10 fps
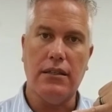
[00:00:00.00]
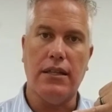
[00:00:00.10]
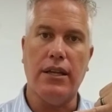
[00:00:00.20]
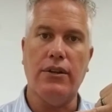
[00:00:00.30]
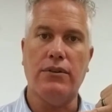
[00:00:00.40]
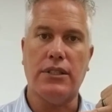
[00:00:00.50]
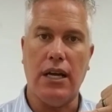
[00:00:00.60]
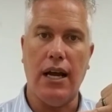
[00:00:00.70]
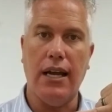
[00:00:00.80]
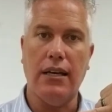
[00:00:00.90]
that you
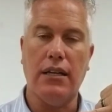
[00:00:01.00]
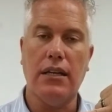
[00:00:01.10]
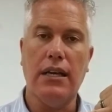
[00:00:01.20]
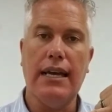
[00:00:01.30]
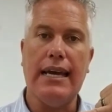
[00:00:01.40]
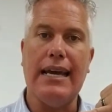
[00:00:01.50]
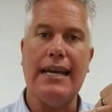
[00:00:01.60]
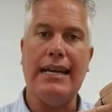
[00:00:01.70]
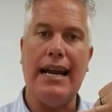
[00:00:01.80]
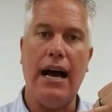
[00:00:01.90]
signed,
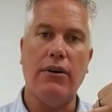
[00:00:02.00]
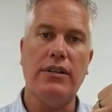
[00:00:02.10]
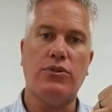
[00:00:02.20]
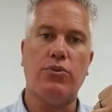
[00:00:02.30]
it now has